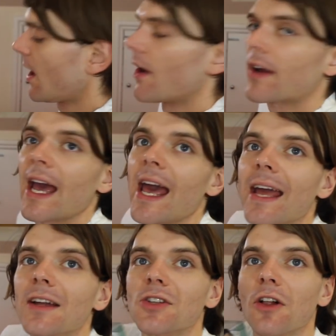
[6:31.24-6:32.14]

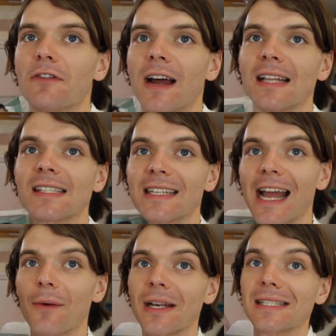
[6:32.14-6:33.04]
Okay, doll fans,
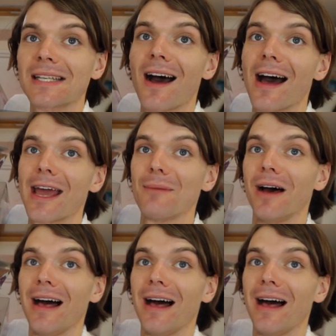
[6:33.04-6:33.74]
now it is time